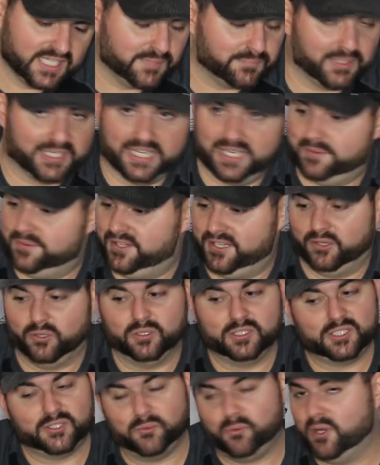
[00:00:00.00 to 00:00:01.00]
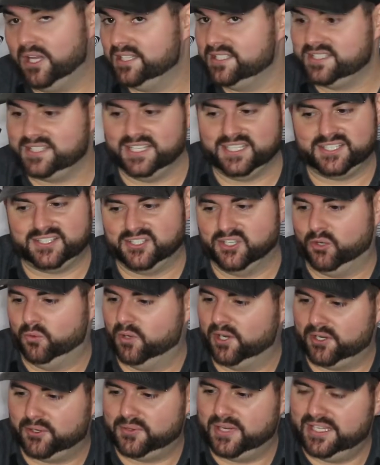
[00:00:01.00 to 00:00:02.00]
But the older ones, they still
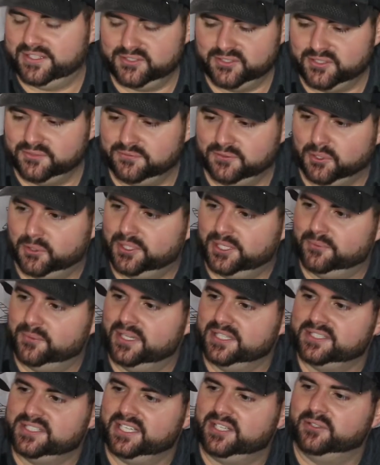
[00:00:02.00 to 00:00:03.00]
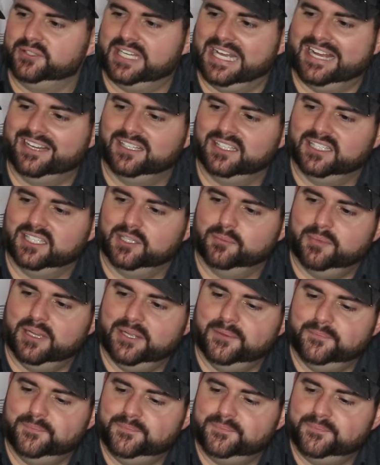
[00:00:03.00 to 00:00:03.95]
work great. They're the floating ones. They go down a little bit.